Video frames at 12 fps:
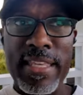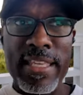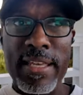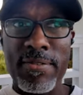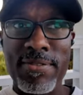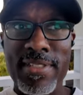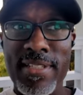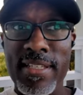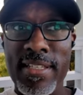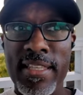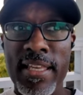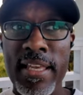And then there was
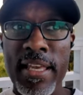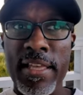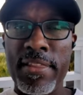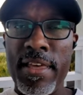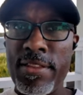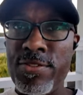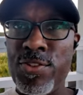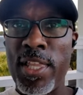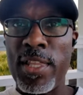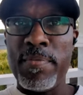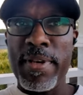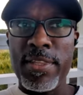a another
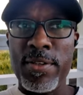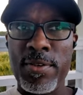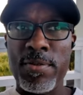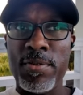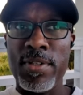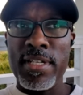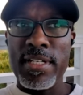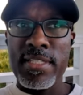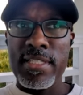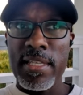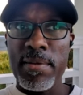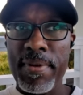gentleman who
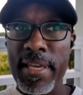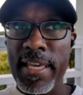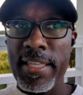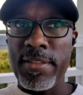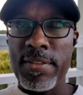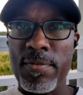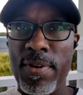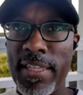was sleeping